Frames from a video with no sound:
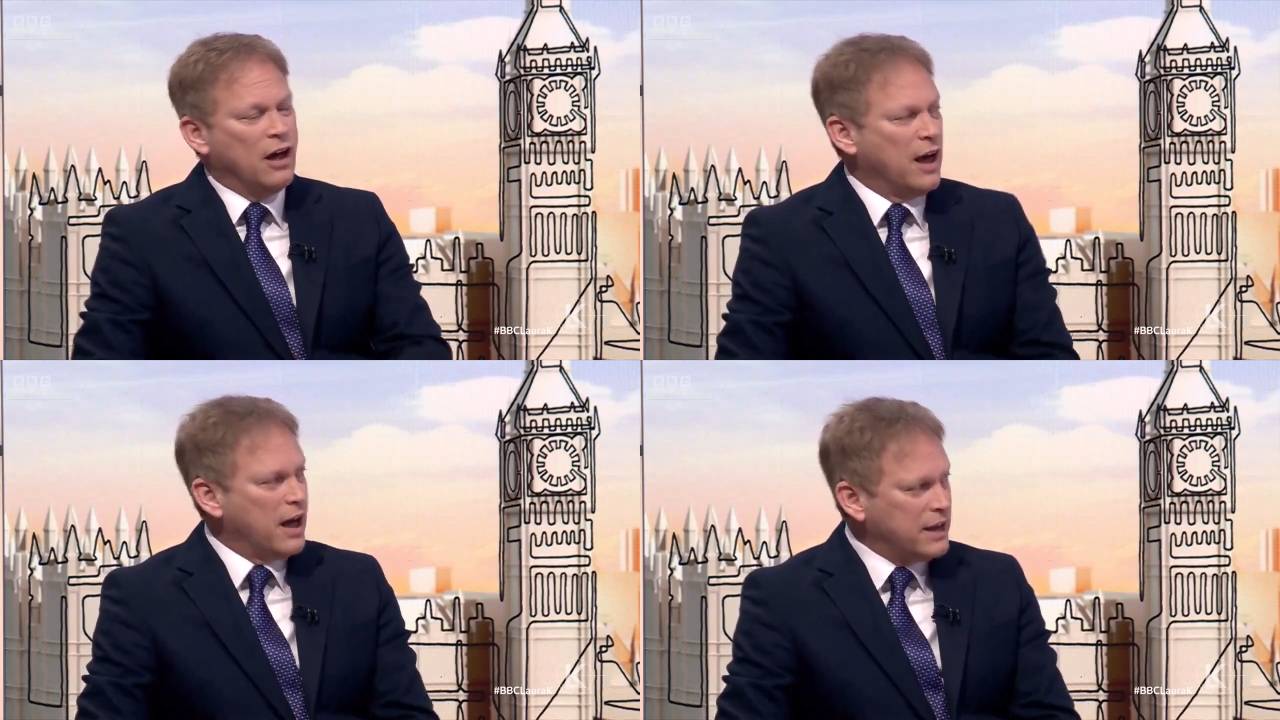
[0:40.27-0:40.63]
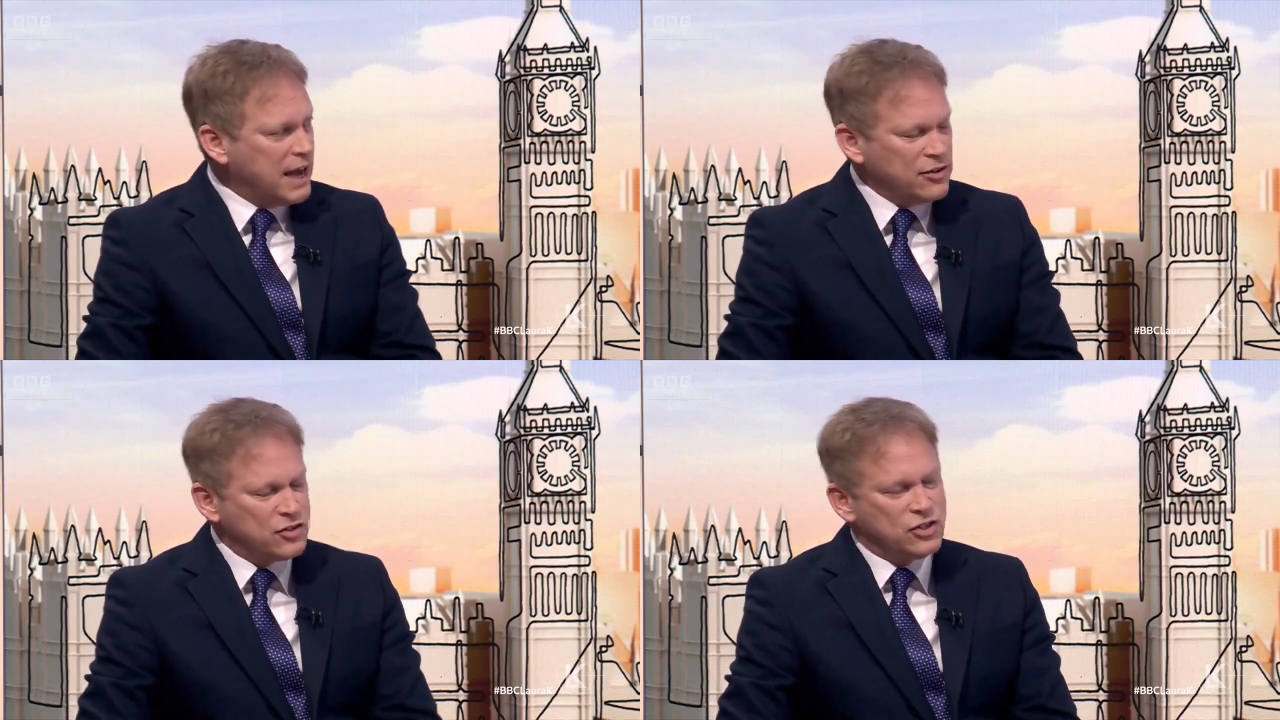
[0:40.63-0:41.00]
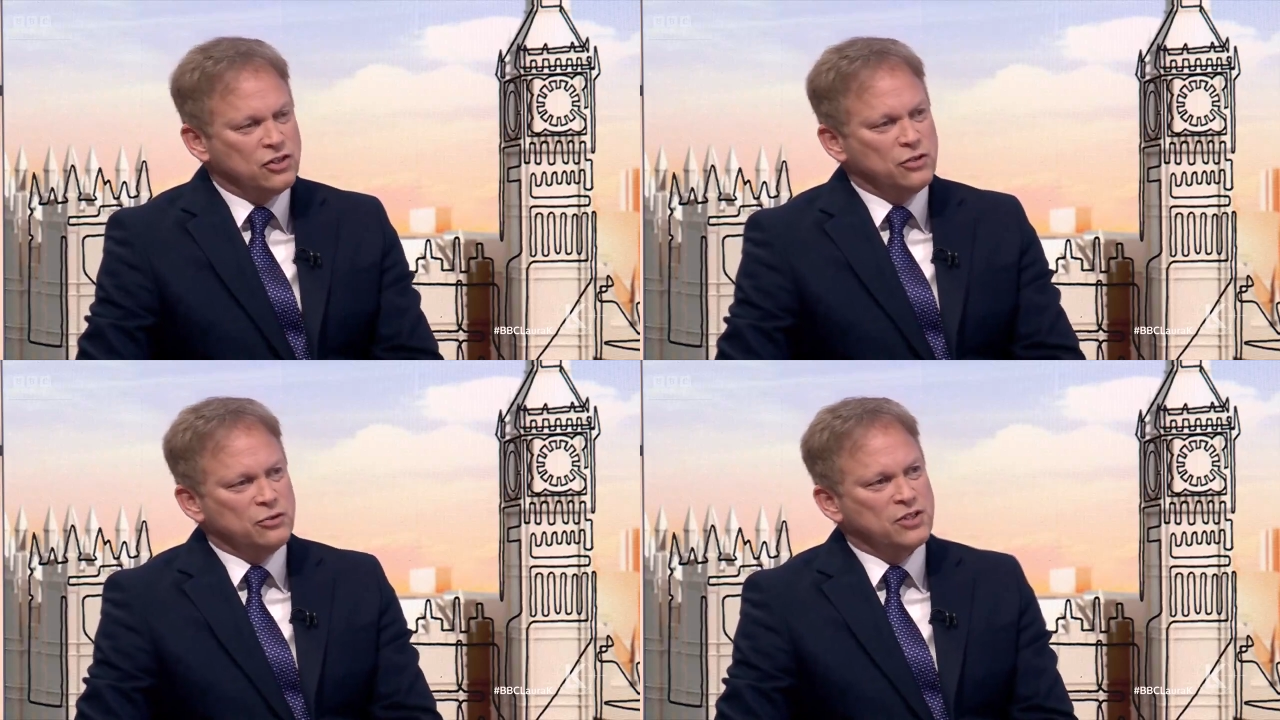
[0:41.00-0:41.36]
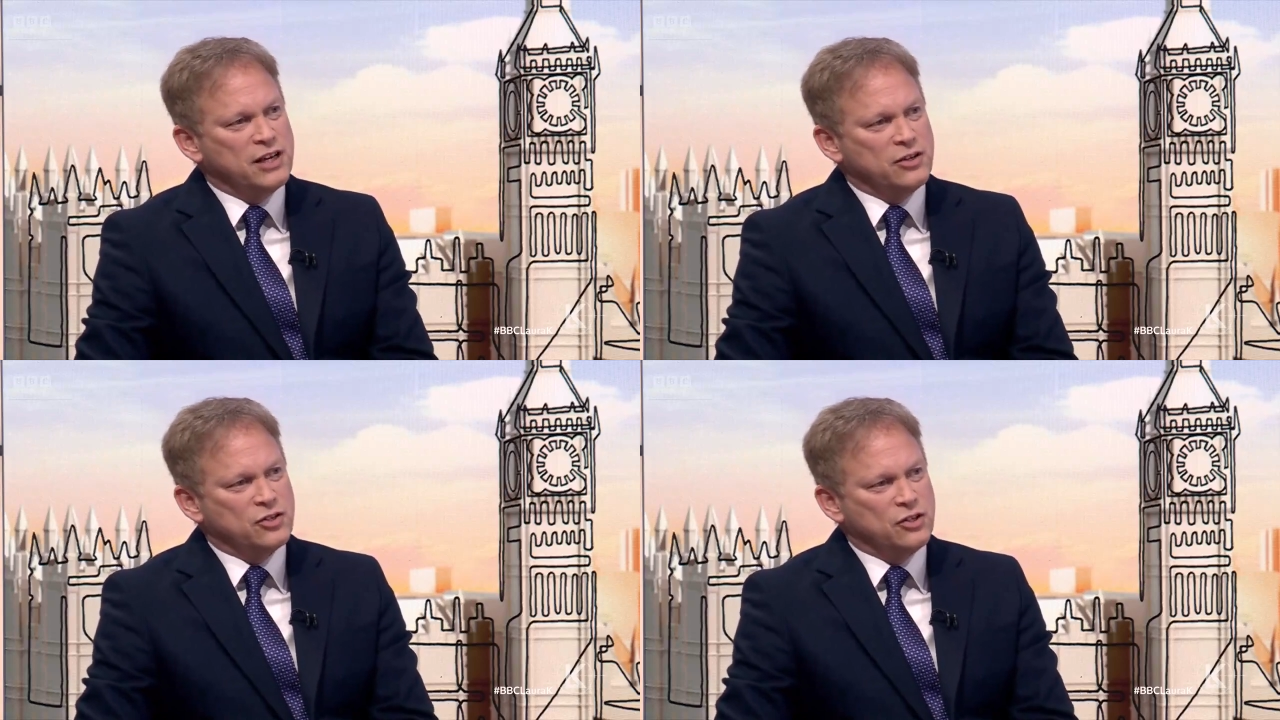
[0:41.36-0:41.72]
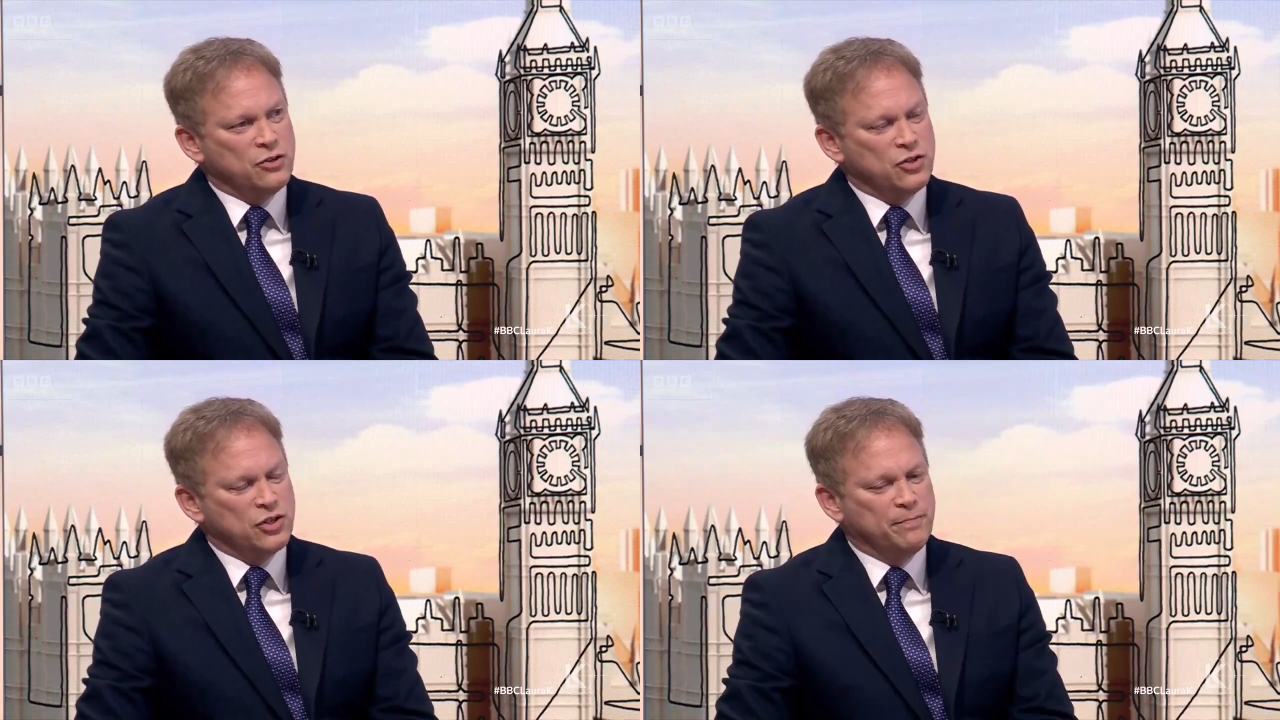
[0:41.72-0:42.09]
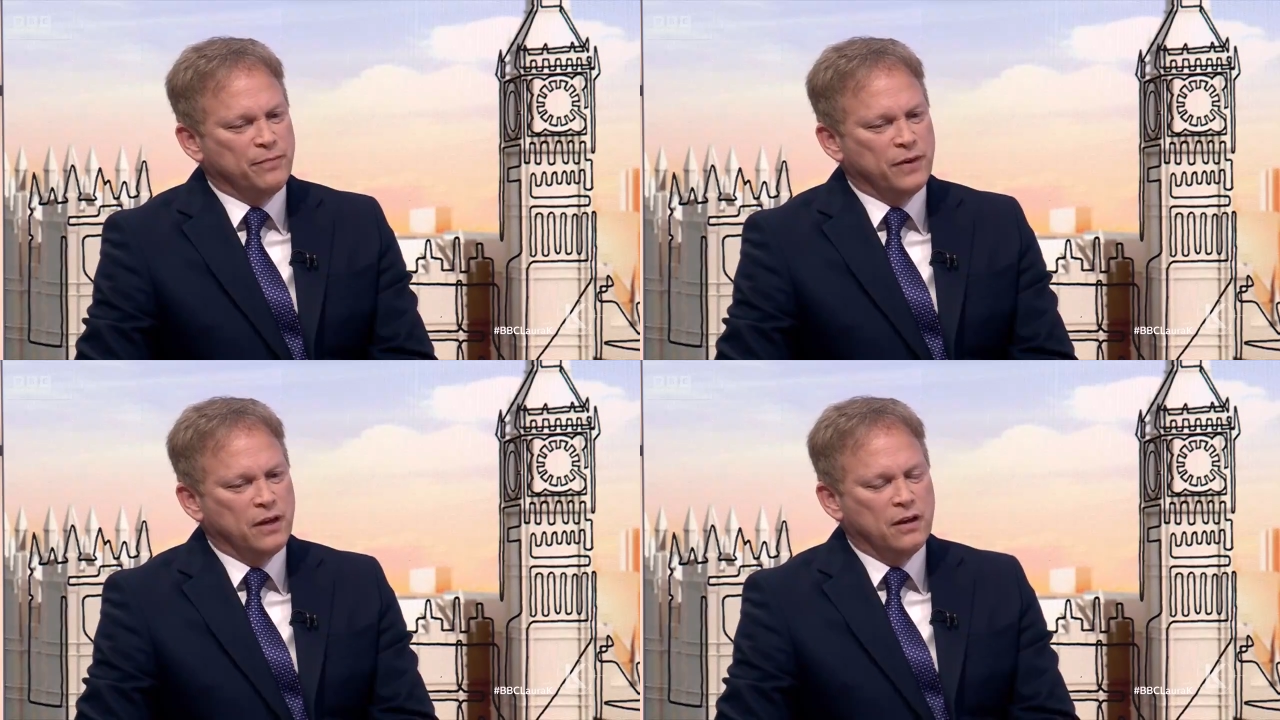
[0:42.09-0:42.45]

against a two-state solution.